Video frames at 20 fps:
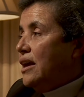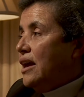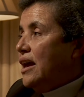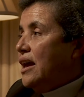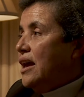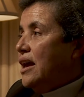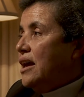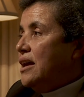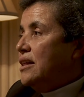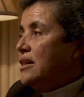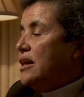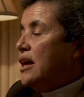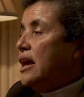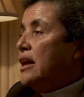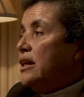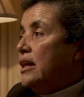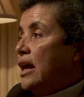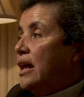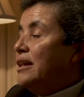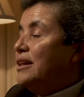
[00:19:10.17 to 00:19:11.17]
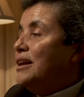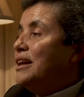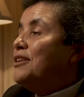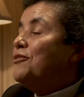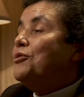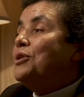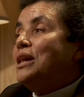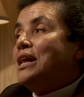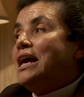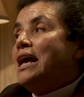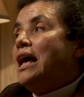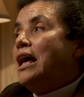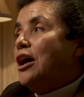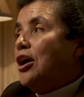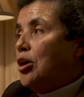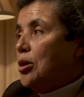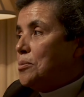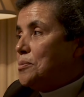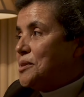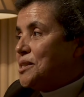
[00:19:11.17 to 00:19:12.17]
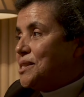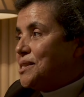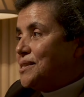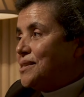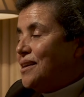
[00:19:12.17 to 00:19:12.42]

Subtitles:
And it really helps.